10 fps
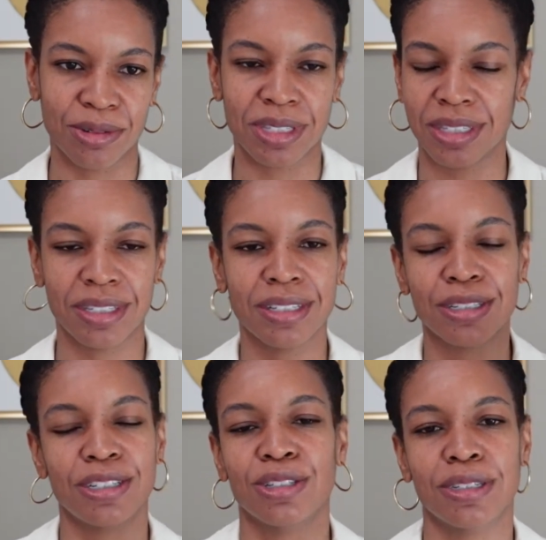There's
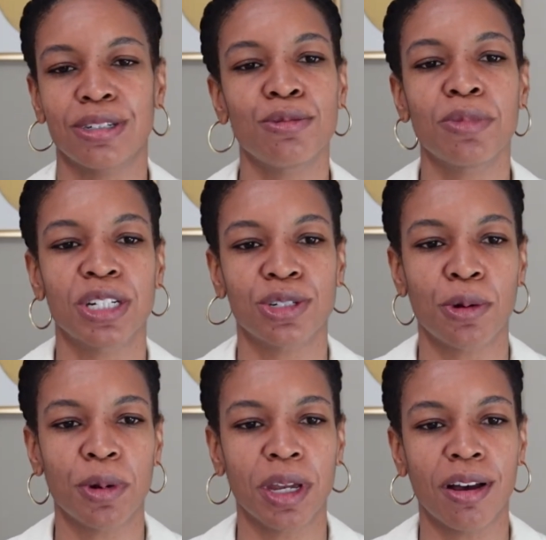just too
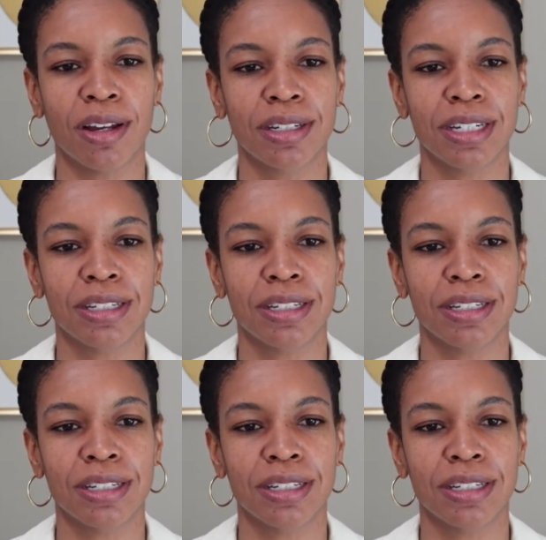much going on